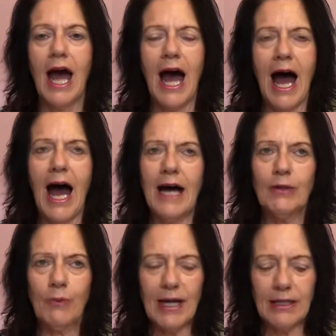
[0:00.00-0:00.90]
And
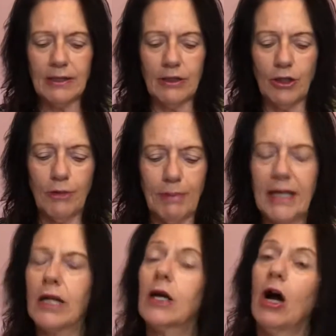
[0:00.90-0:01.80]
when you pick
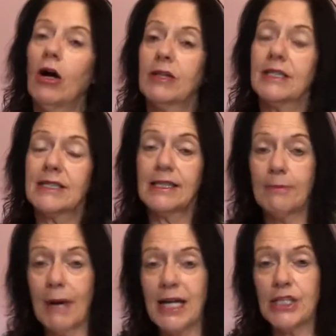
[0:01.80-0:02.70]
a card that's in the
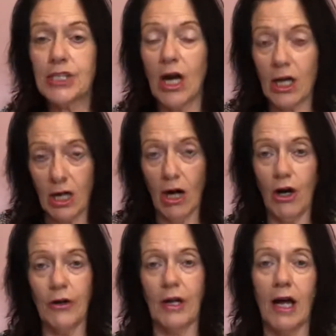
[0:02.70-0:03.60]
Major
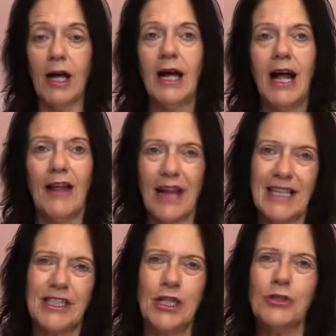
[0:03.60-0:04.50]
Arcana,
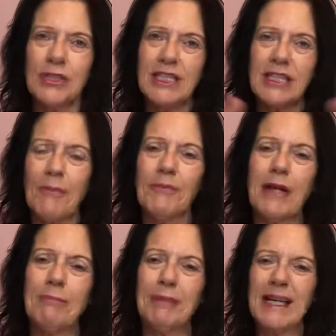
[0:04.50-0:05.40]
that's usually
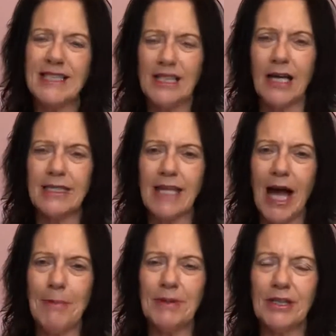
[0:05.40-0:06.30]
something big's going to
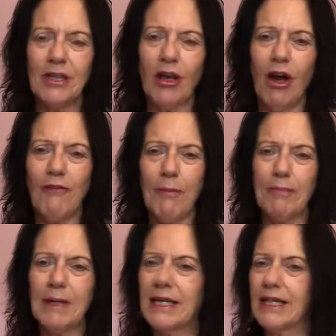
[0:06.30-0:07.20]
happen in your life, a
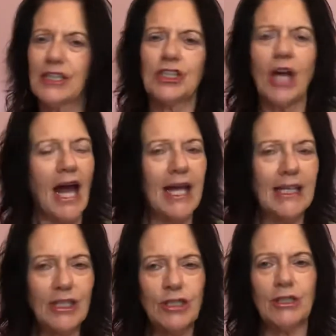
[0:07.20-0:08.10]
big
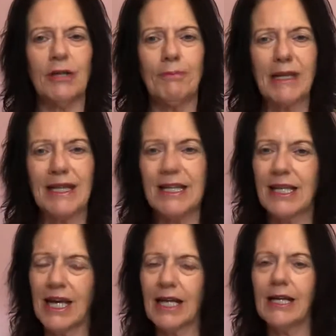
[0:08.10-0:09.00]
change and a big
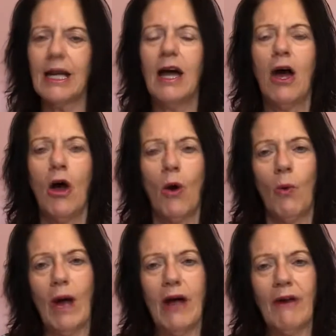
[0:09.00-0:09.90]
thing.
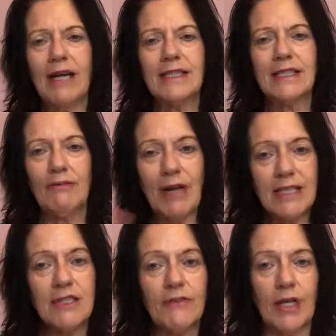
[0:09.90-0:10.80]
Whereas the
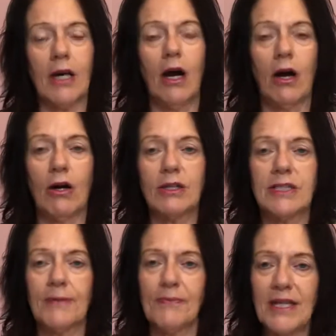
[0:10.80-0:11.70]
rest of the cards,
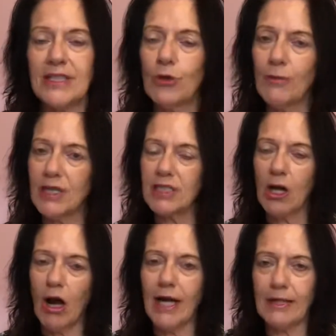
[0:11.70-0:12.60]
it's almost
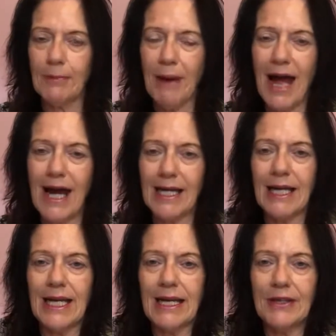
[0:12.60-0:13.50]
like the pack
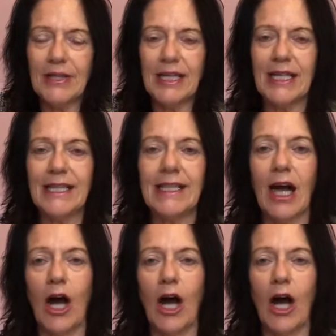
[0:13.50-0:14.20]
in a